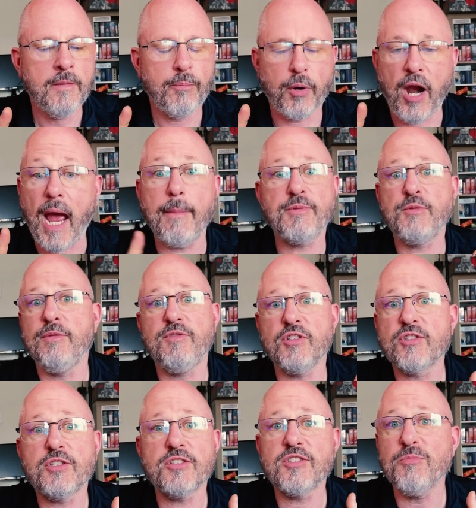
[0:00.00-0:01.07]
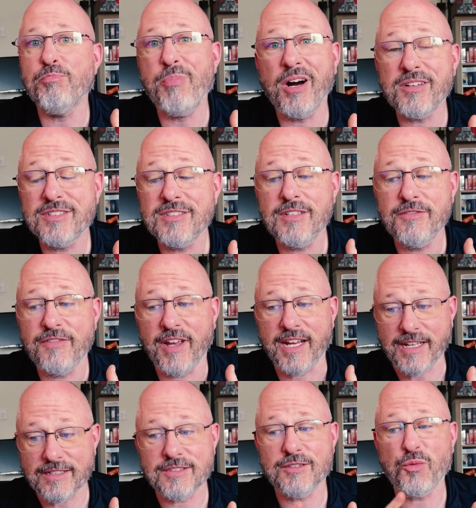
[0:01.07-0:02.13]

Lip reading: perhaps we've just got some bugs to fix.